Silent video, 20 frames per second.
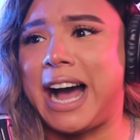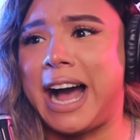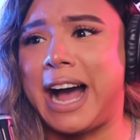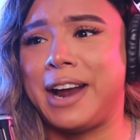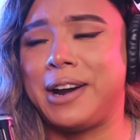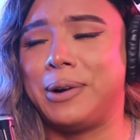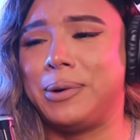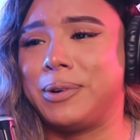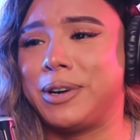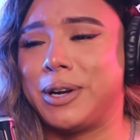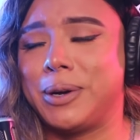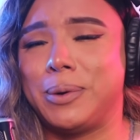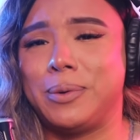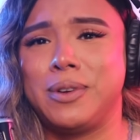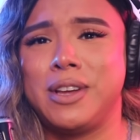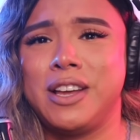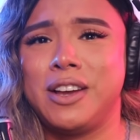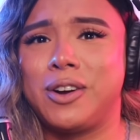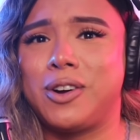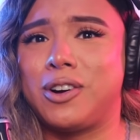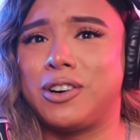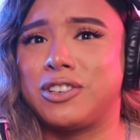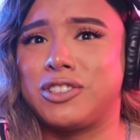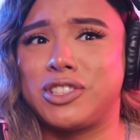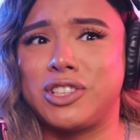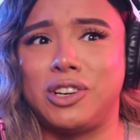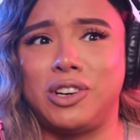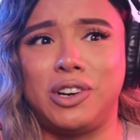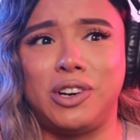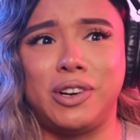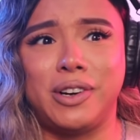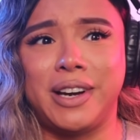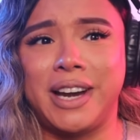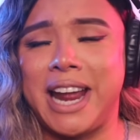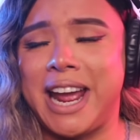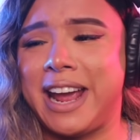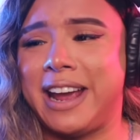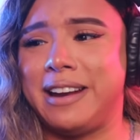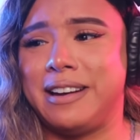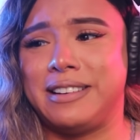I don't know.
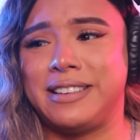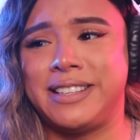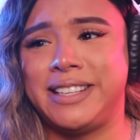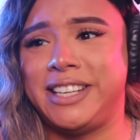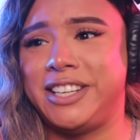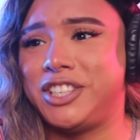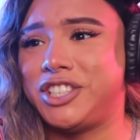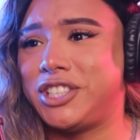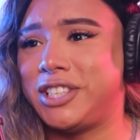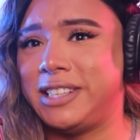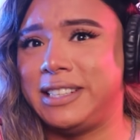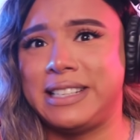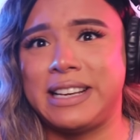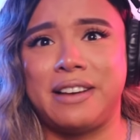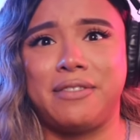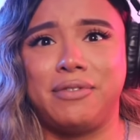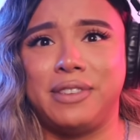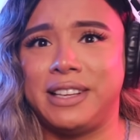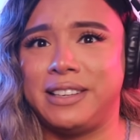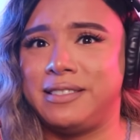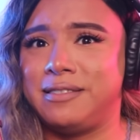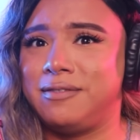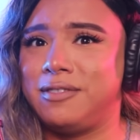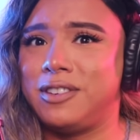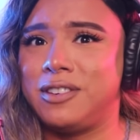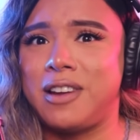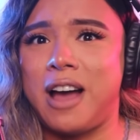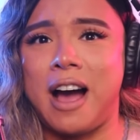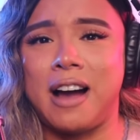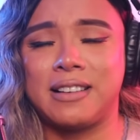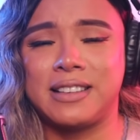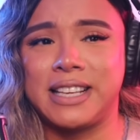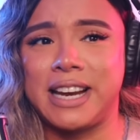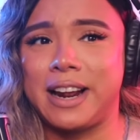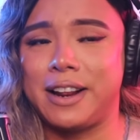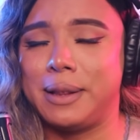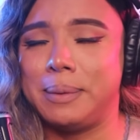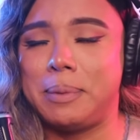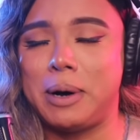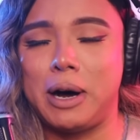Garcon and Tishi definitely
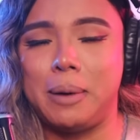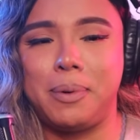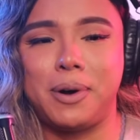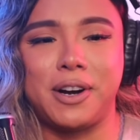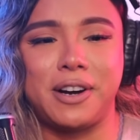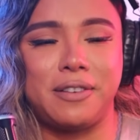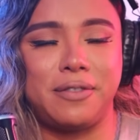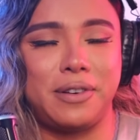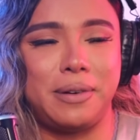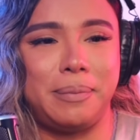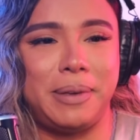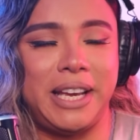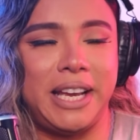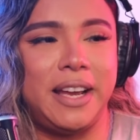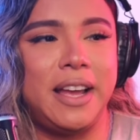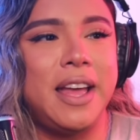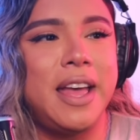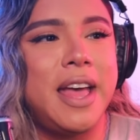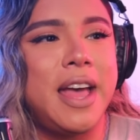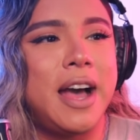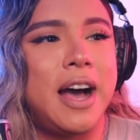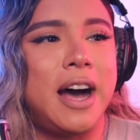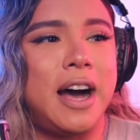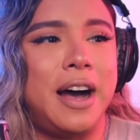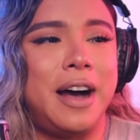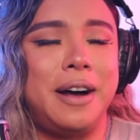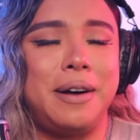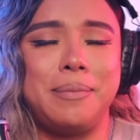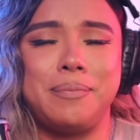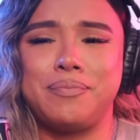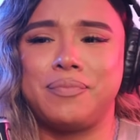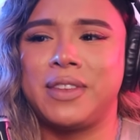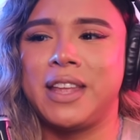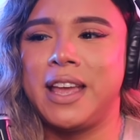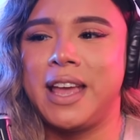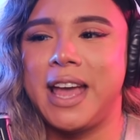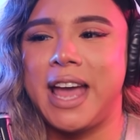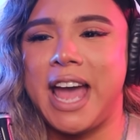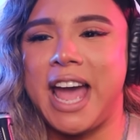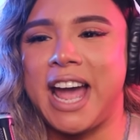knocked it out of the ballpark for me.
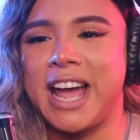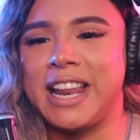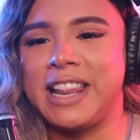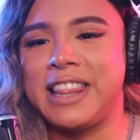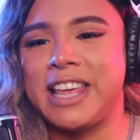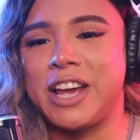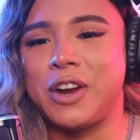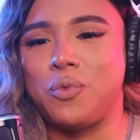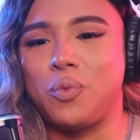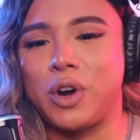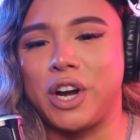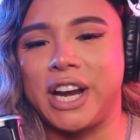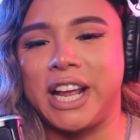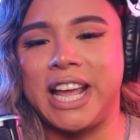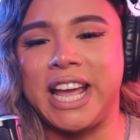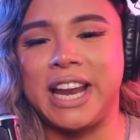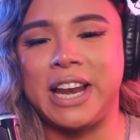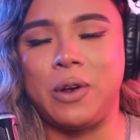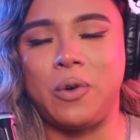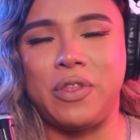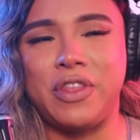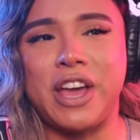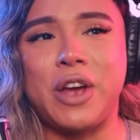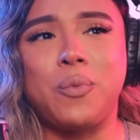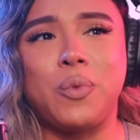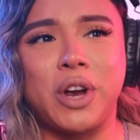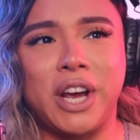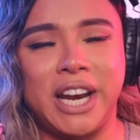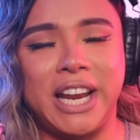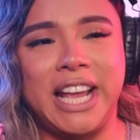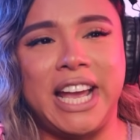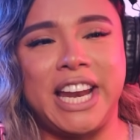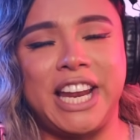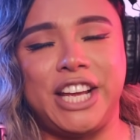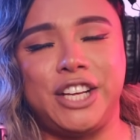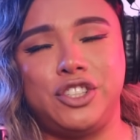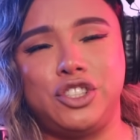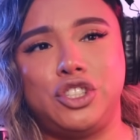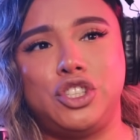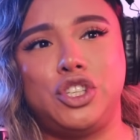And then we're going to
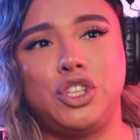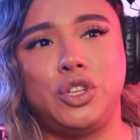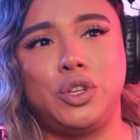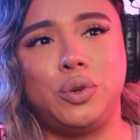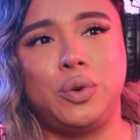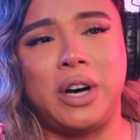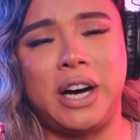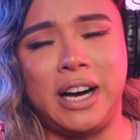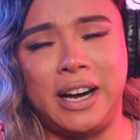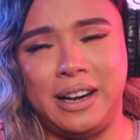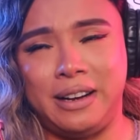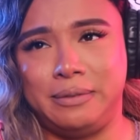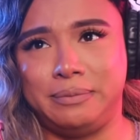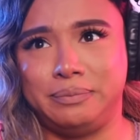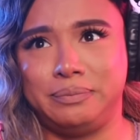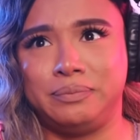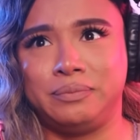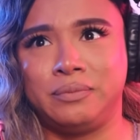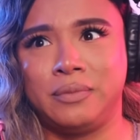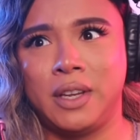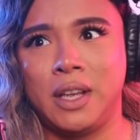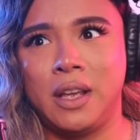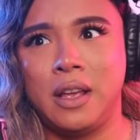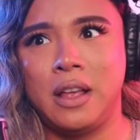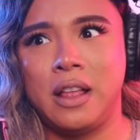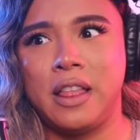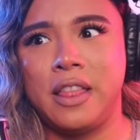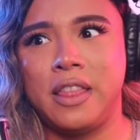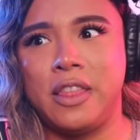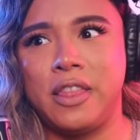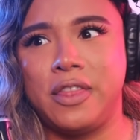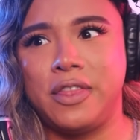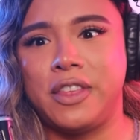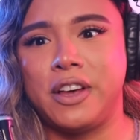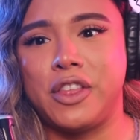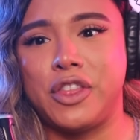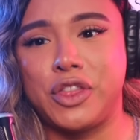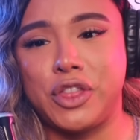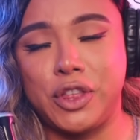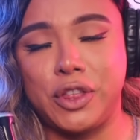get into,
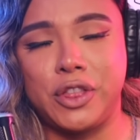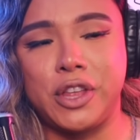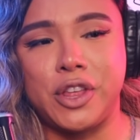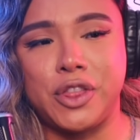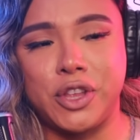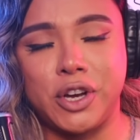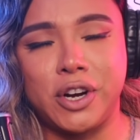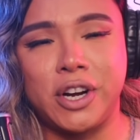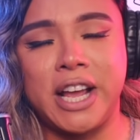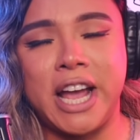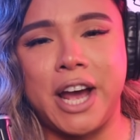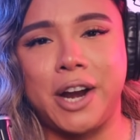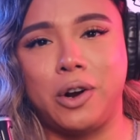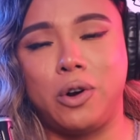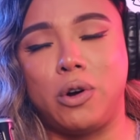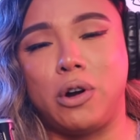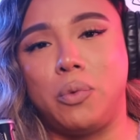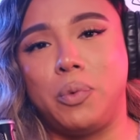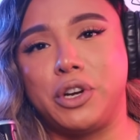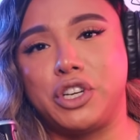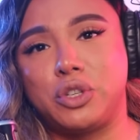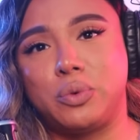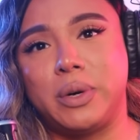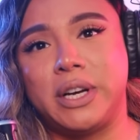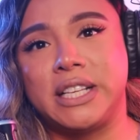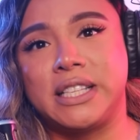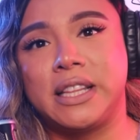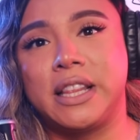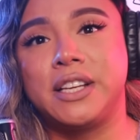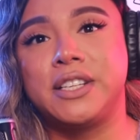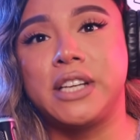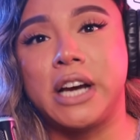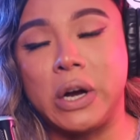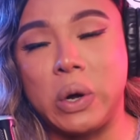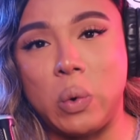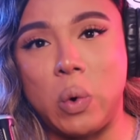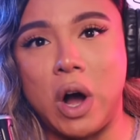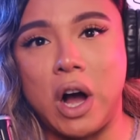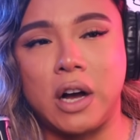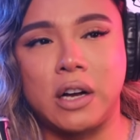the third category, which was the
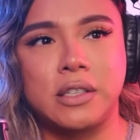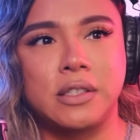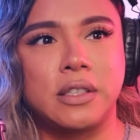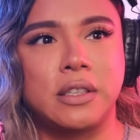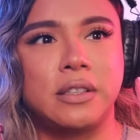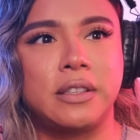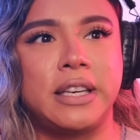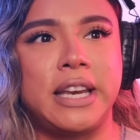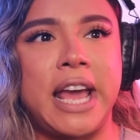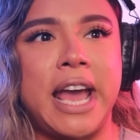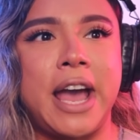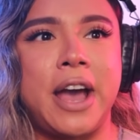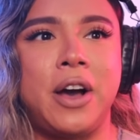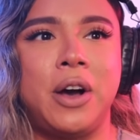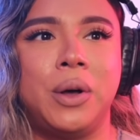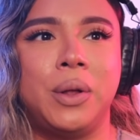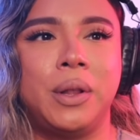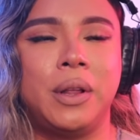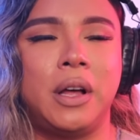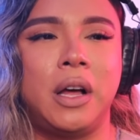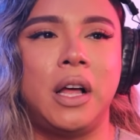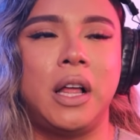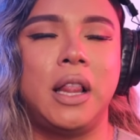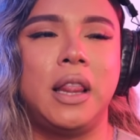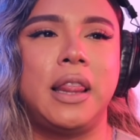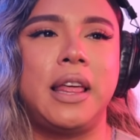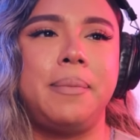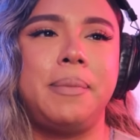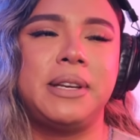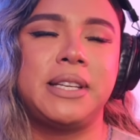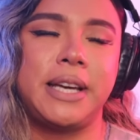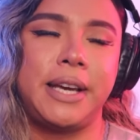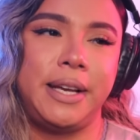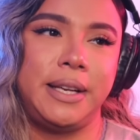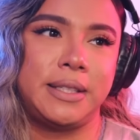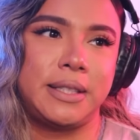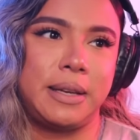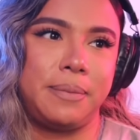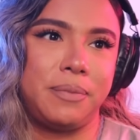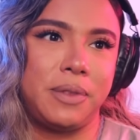duck walks. Now, let me
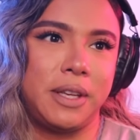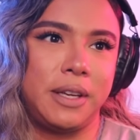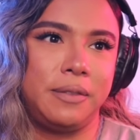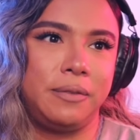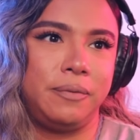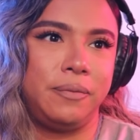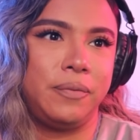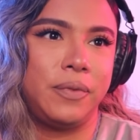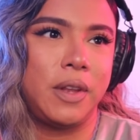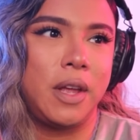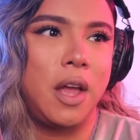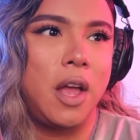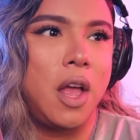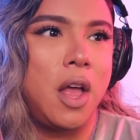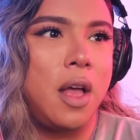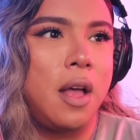tell you something.